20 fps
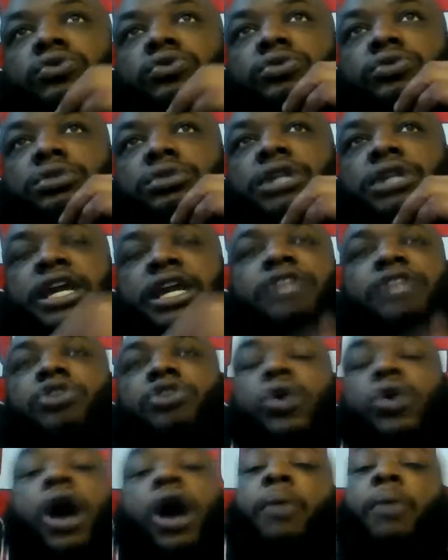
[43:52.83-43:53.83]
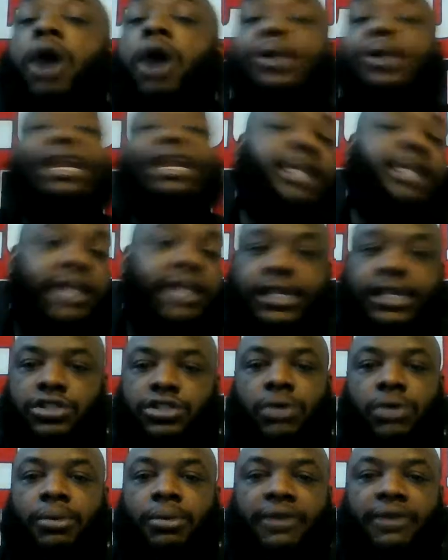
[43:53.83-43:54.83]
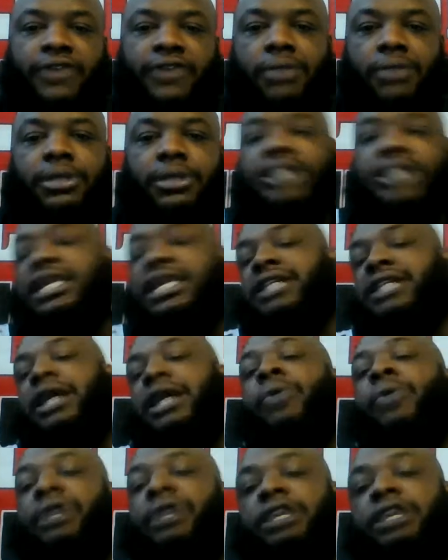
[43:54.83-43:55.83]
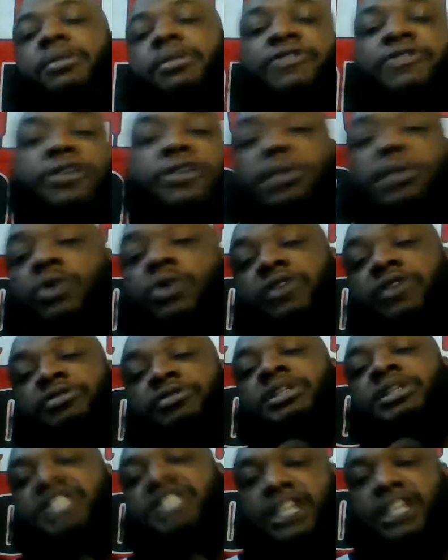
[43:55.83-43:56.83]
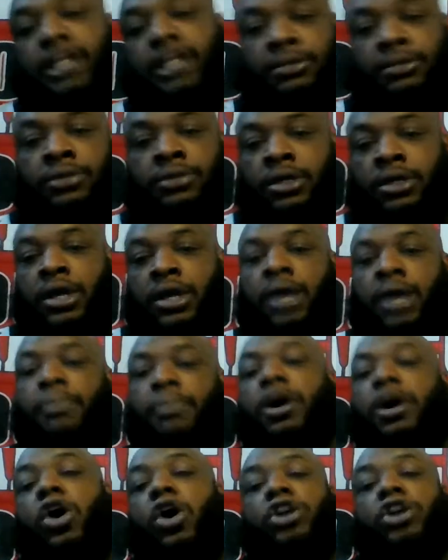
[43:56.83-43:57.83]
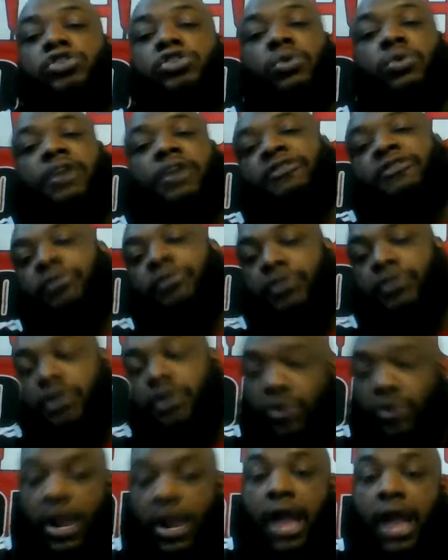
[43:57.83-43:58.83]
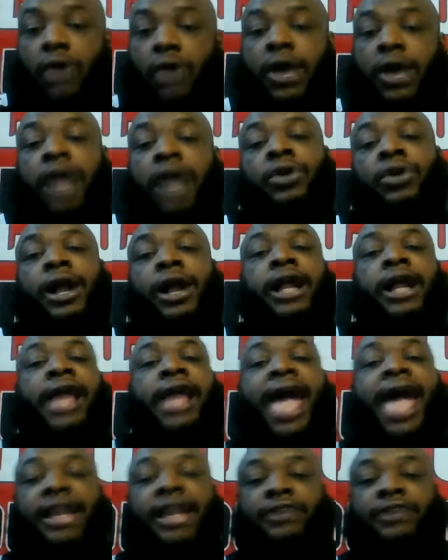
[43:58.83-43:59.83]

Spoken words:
the end zone. I'm already in the end zone with my family because I want to keep my family away from the team, but also away from the crowd. I know I got an active